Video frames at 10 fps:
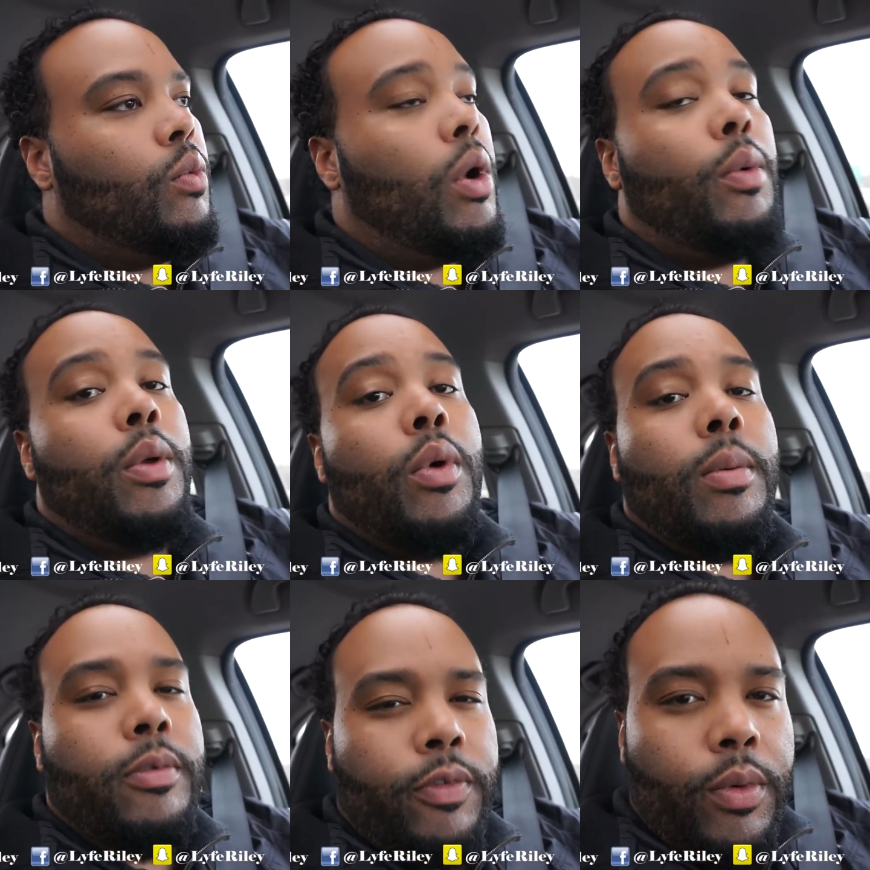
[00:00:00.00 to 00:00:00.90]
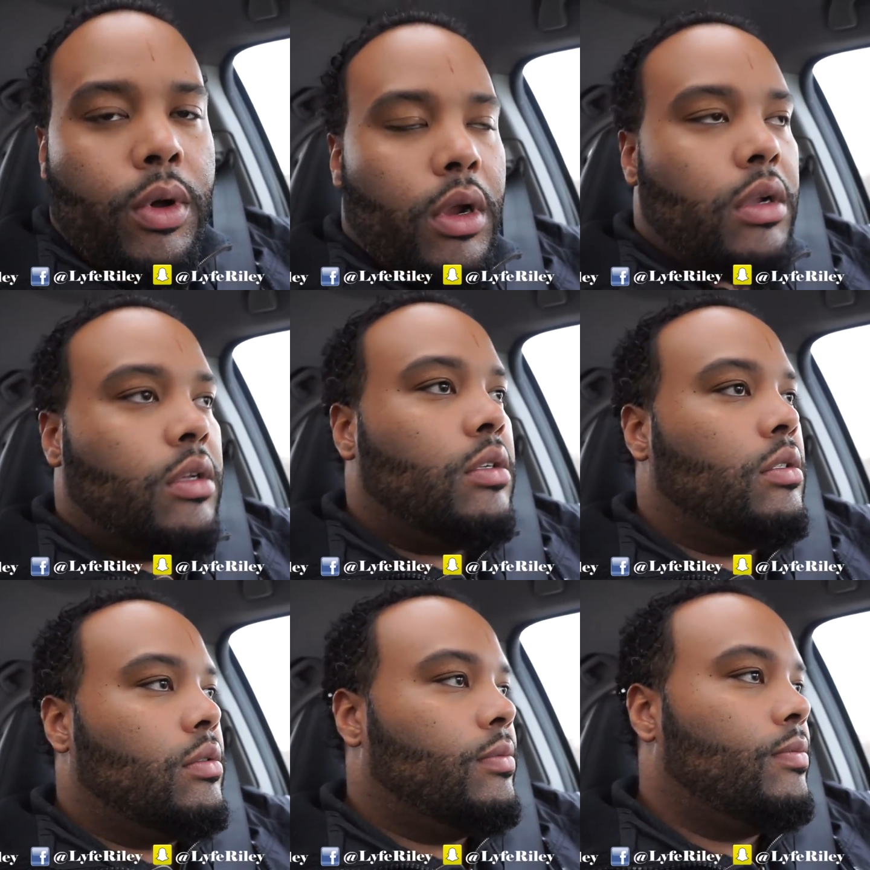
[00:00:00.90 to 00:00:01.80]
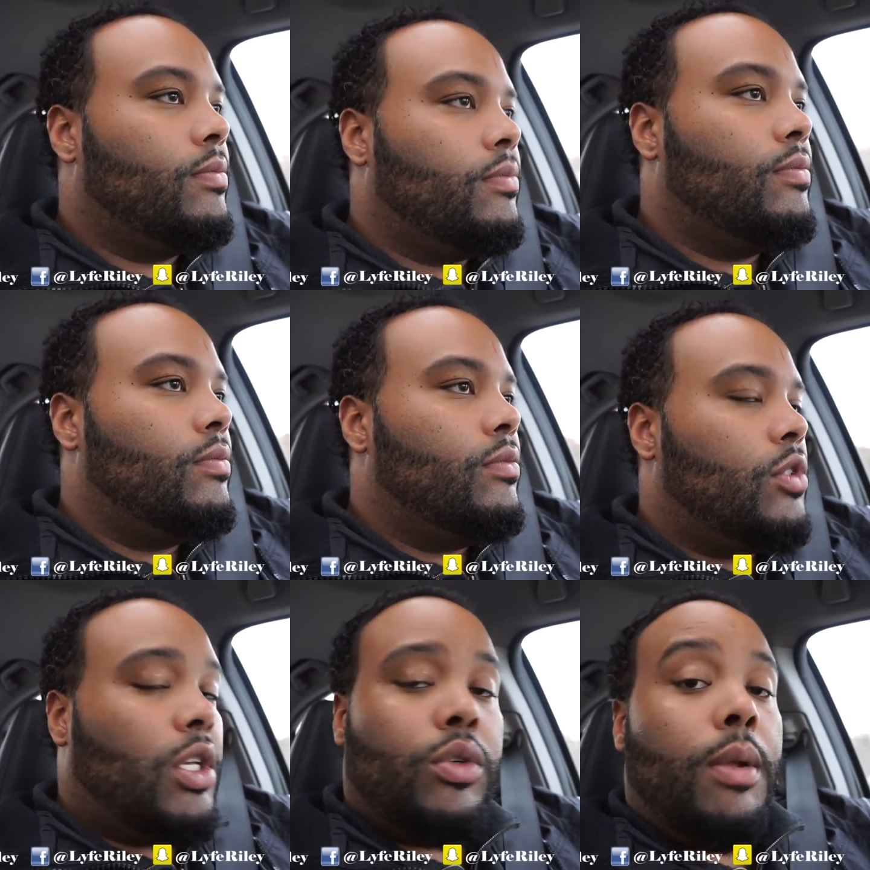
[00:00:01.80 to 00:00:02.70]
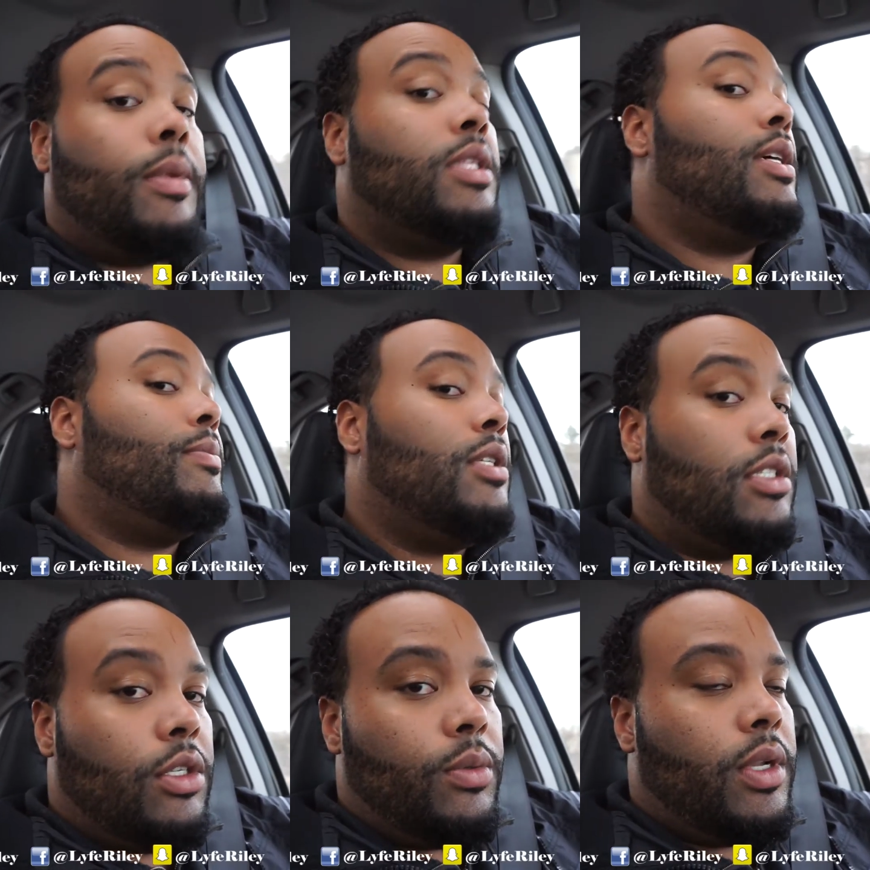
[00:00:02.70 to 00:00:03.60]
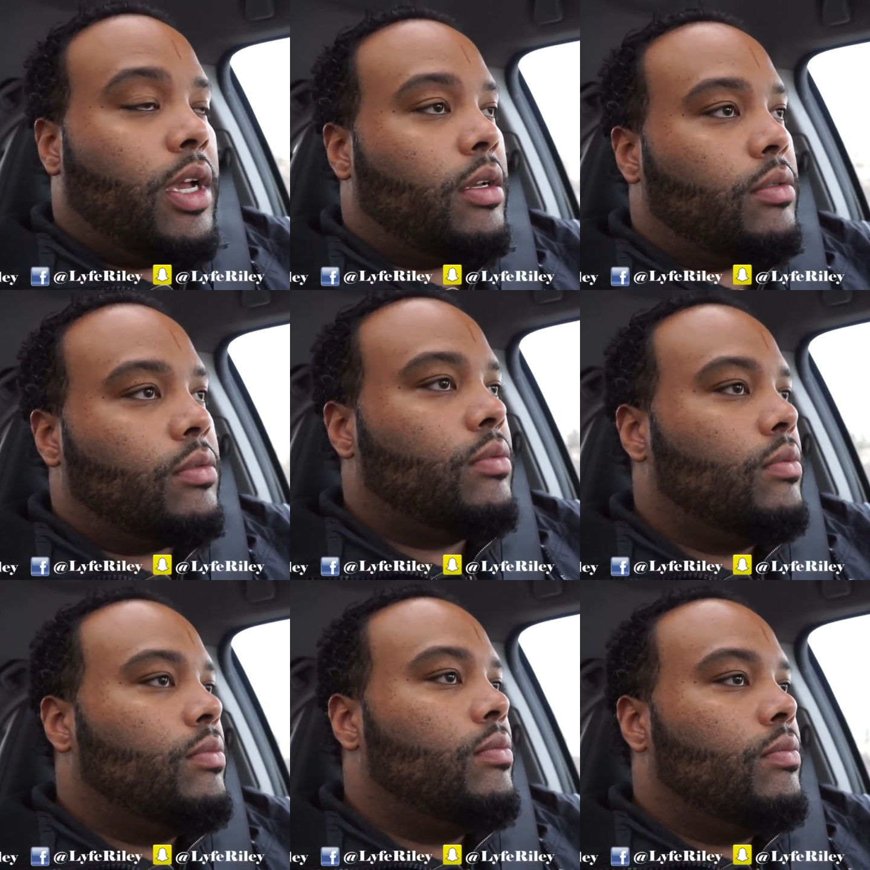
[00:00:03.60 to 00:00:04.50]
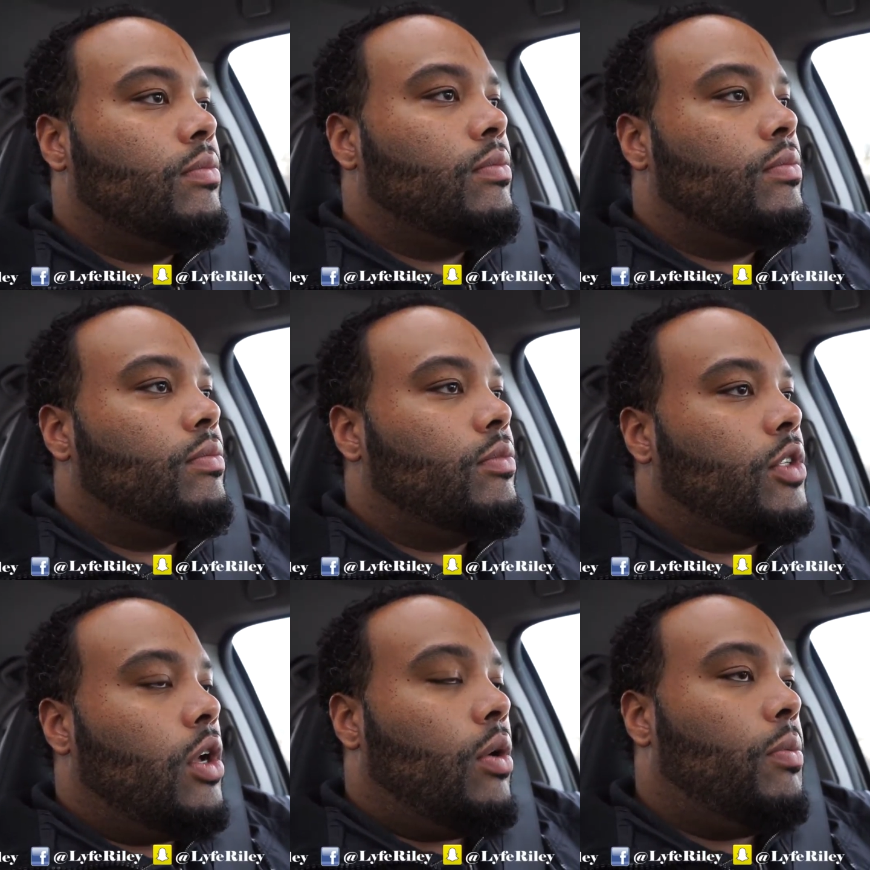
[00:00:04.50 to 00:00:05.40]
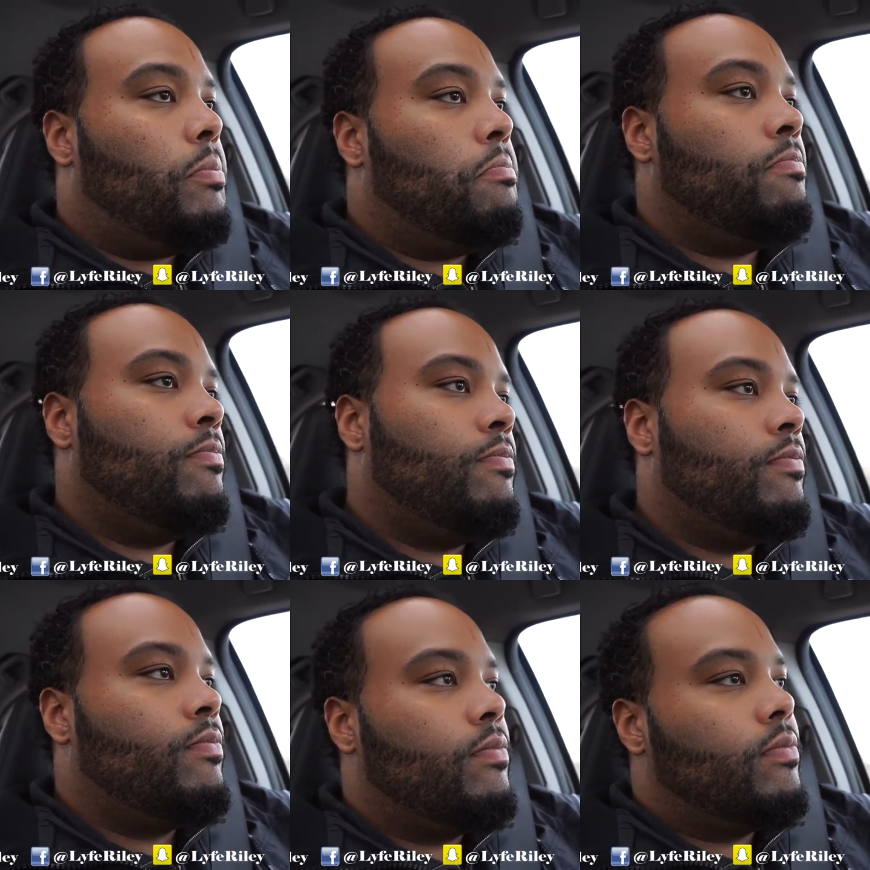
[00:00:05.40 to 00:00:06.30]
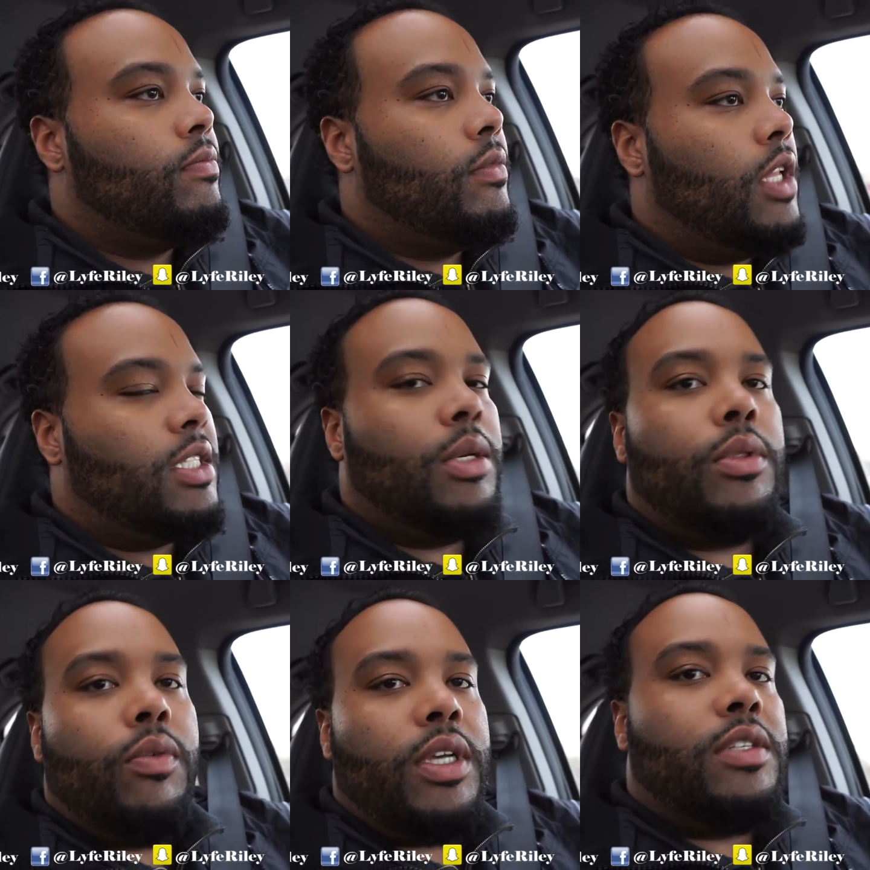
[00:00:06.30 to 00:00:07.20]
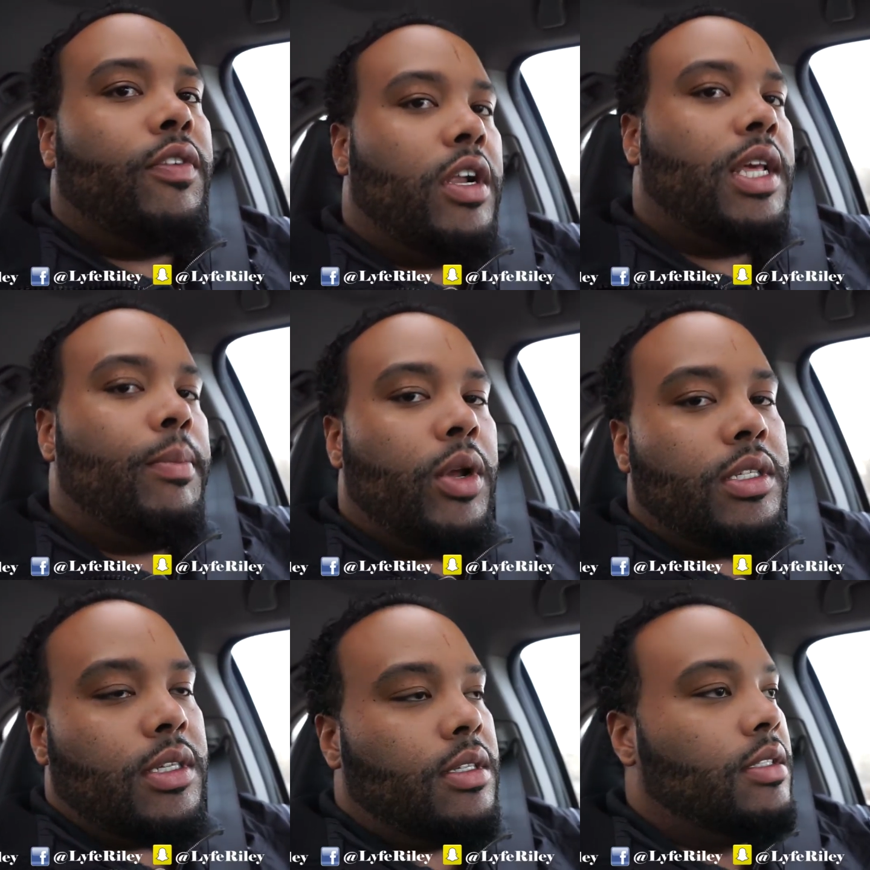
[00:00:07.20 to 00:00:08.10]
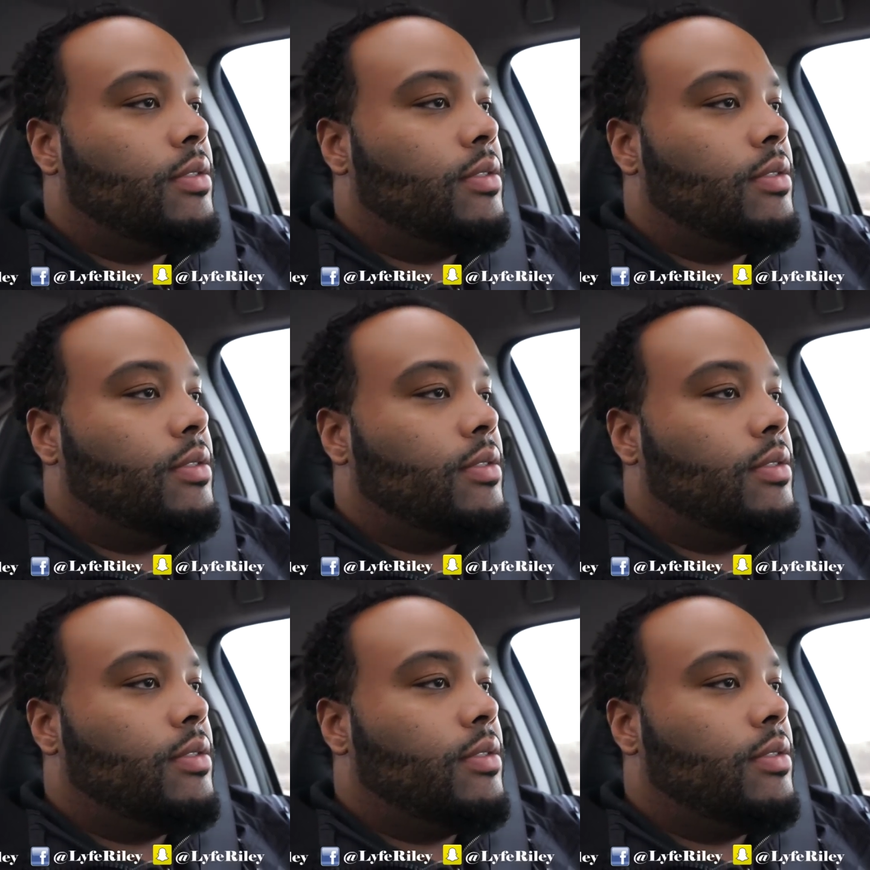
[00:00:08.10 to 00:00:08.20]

what we were before. So that's what I'm attempting to do now. So let's see what the rest of our day brings us.